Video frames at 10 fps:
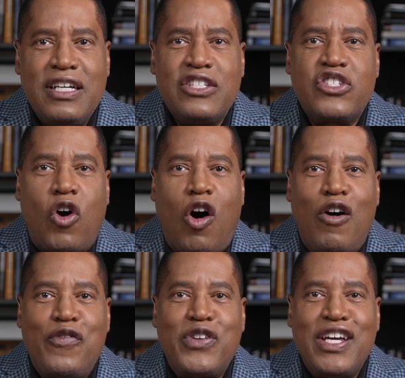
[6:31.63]

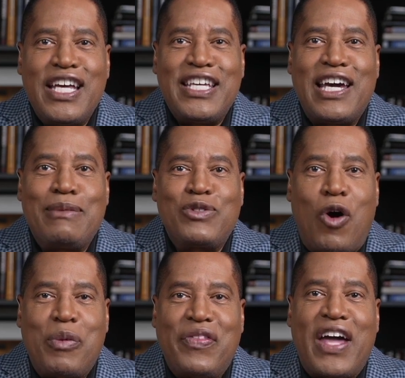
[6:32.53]
Soft yet
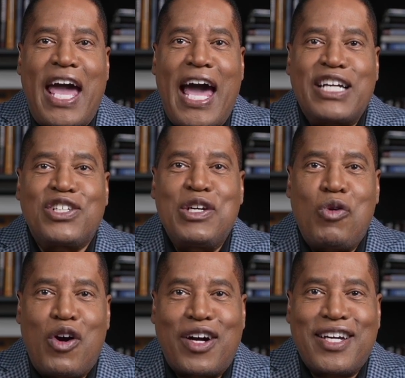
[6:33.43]
absorbent, they actually
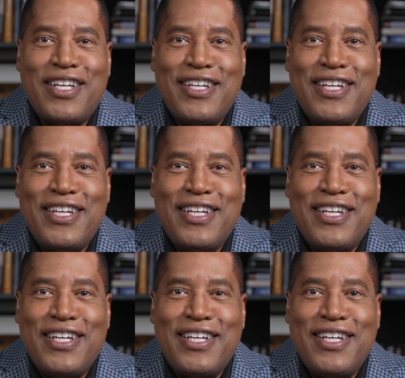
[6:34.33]
work.